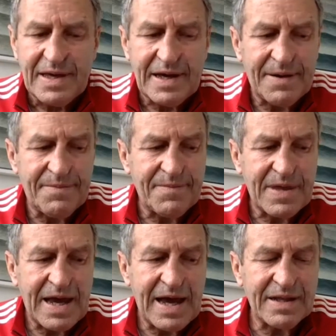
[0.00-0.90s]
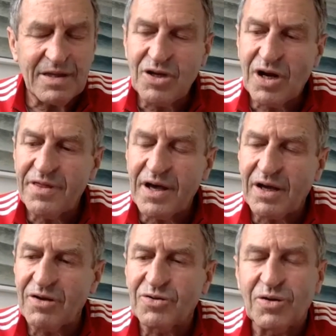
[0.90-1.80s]
And they
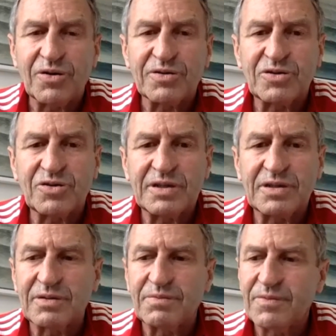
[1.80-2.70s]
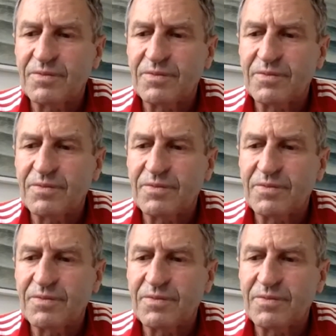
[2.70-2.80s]
go through a lot of stress